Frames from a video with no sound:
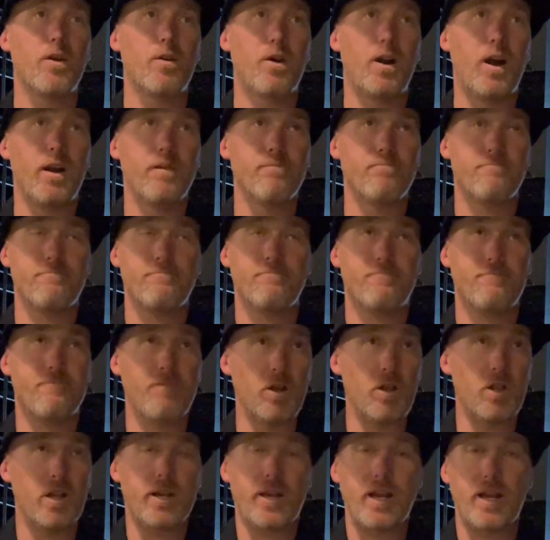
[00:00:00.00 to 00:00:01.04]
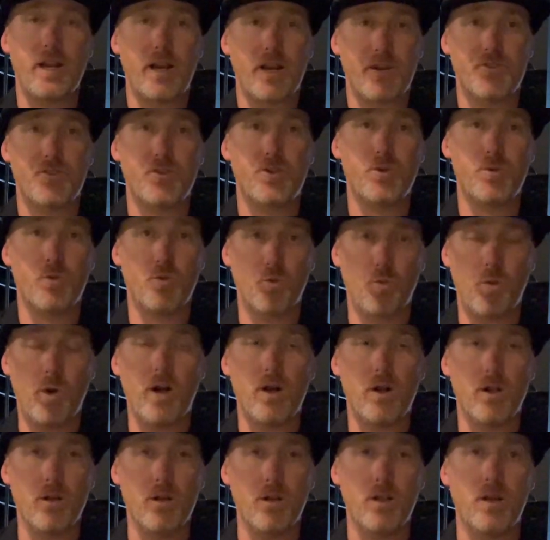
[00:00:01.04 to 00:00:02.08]
I felt like I executed
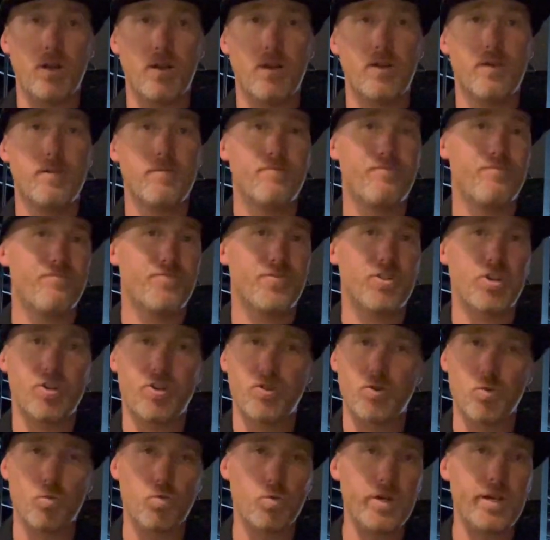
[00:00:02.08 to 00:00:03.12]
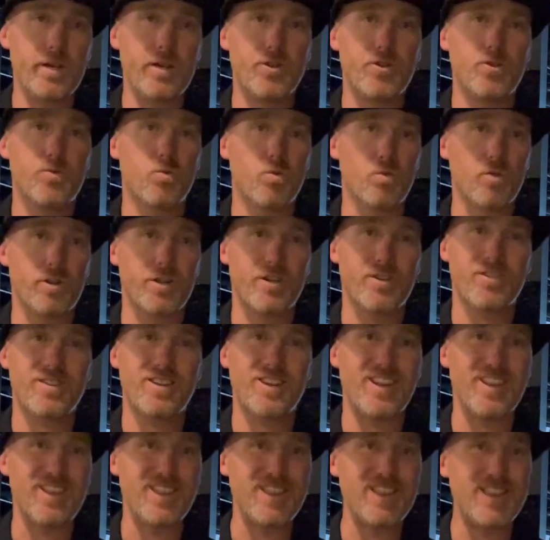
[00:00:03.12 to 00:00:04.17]
well, just the reads were just
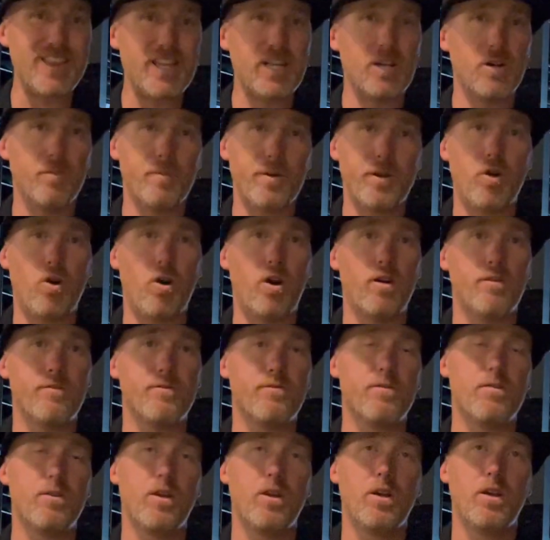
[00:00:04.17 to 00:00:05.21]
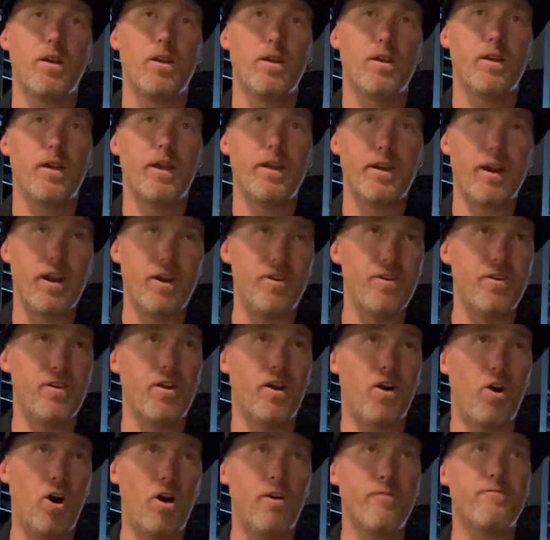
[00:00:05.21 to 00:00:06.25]
a little bit off, and
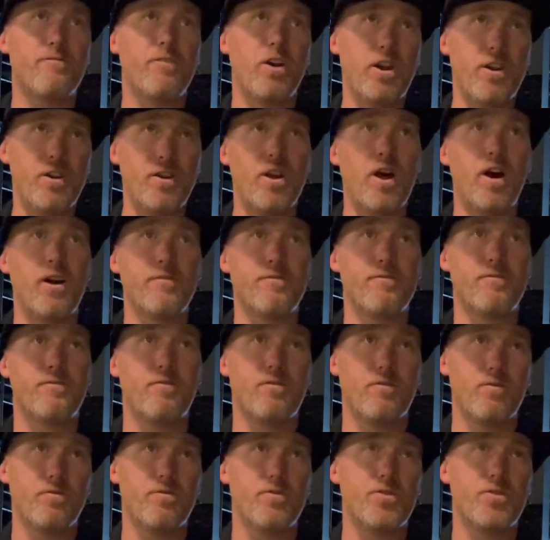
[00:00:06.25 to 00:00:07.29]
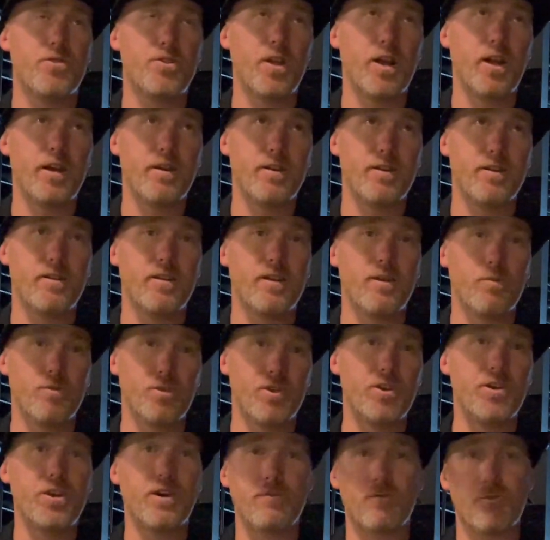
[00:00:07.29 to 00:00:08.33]
off enough that it was
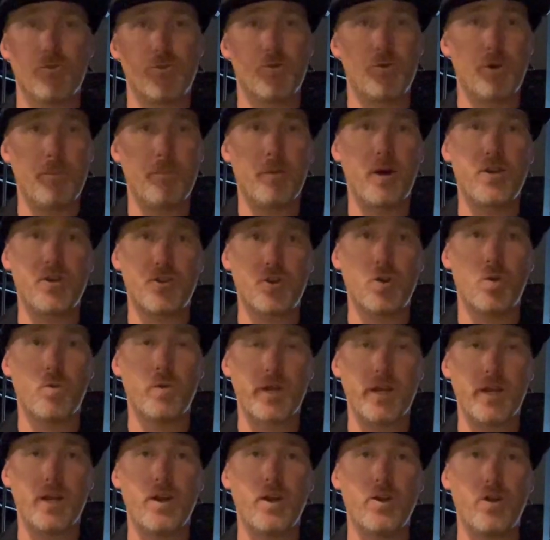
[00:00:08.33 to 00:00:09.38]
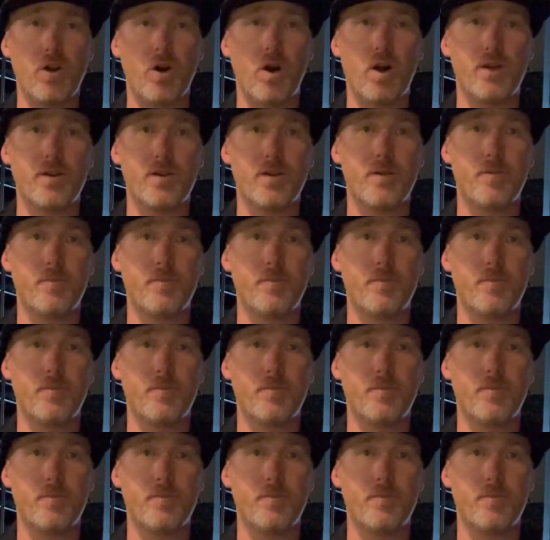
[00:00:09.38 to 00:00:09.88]
the difference between putts going in and not.